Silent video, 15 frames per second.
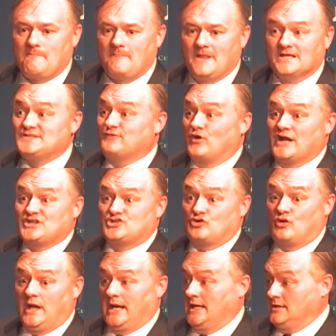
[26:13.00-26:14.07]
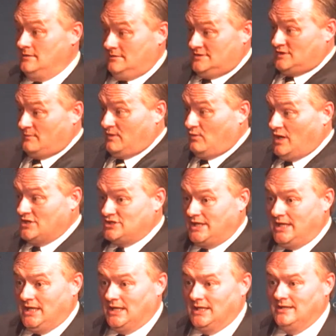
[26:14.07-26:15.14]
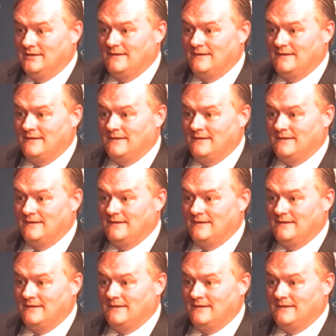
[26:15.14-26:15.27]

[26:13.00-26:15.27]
It's for extra credit, so be watching, Kelly.